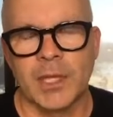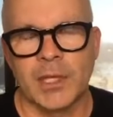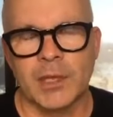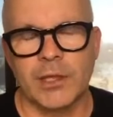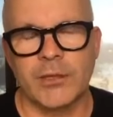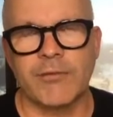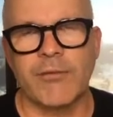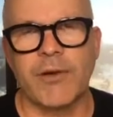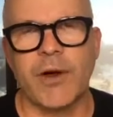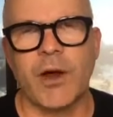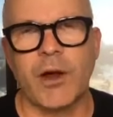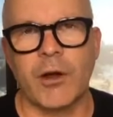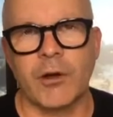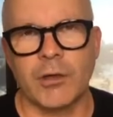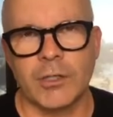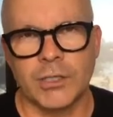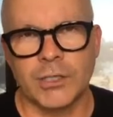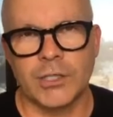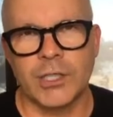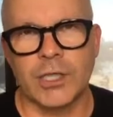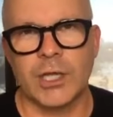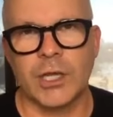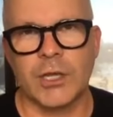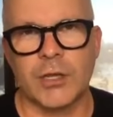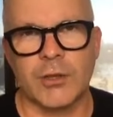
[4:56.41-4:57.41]
the virus,
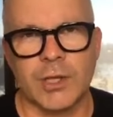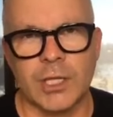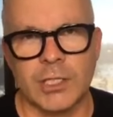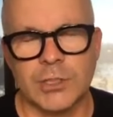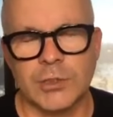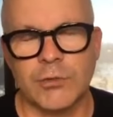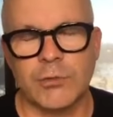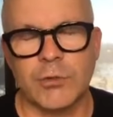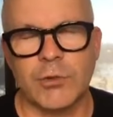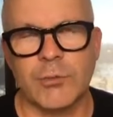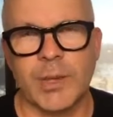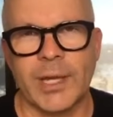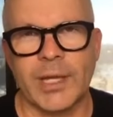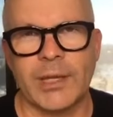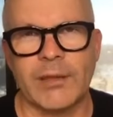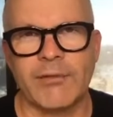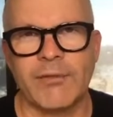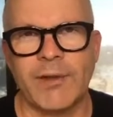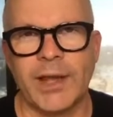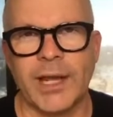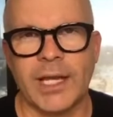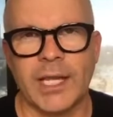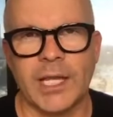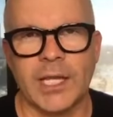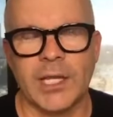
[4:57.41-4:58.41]
the they talk about the
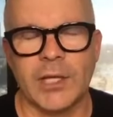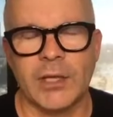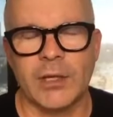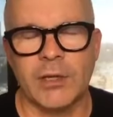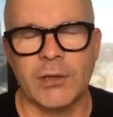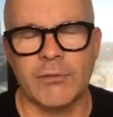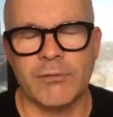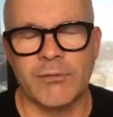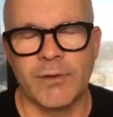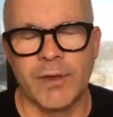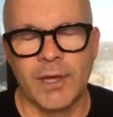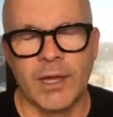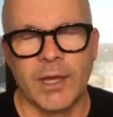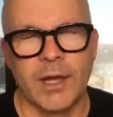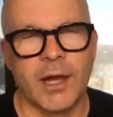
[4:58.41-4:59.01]
flattening curve.